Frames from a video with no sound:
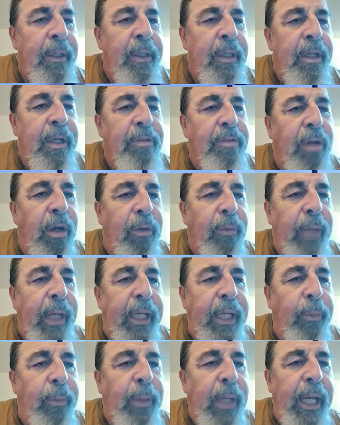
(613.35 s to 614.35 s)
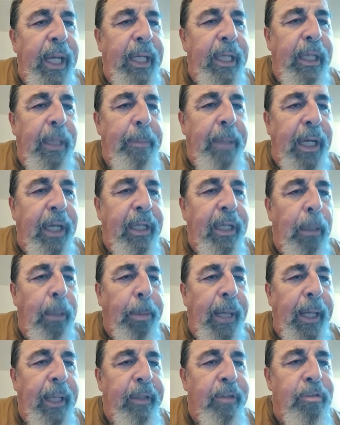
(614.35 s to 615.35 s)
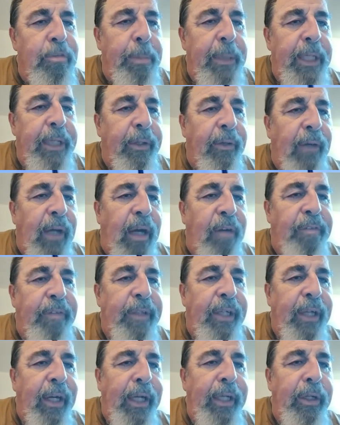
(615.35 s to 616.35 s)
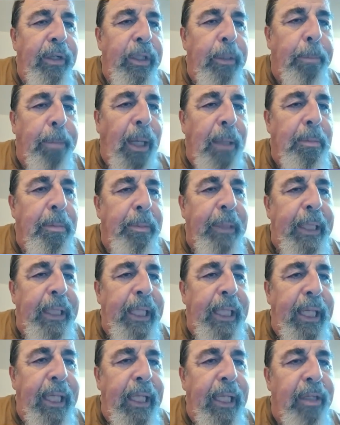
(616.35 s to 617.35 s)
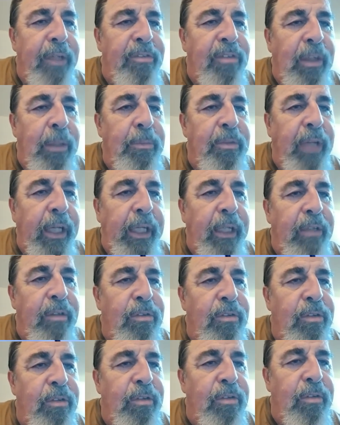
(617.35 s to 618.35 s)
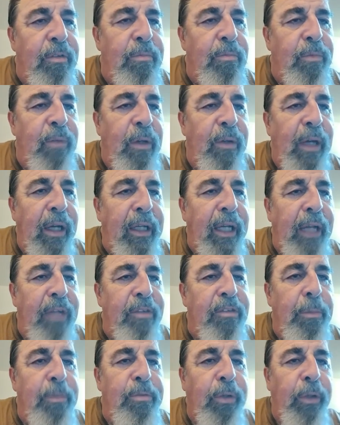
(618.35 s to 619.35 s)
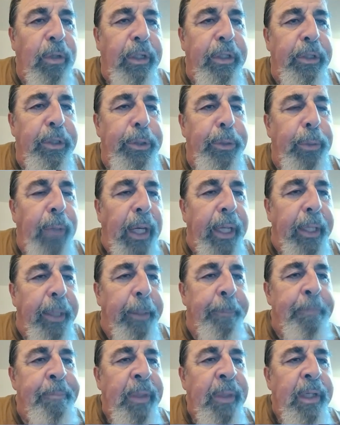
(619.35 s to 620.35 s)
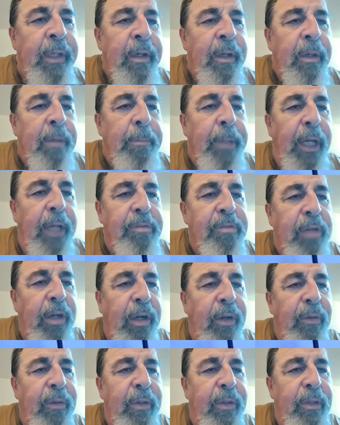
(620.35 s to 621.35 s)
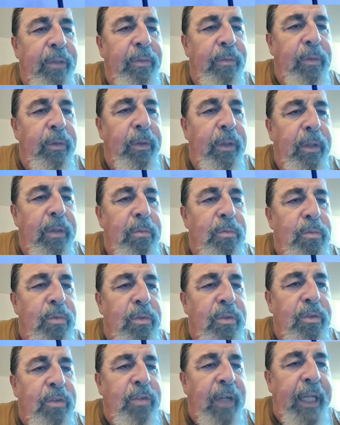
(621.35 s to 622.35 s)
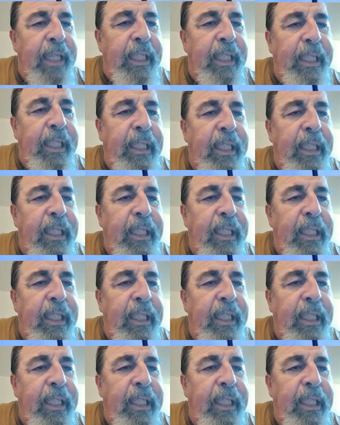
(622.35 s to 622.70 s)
So right away, and I'm not going to pry the speaker off of there. I know you probably can. It seems like it's just got some sort of glue on it. But so trying to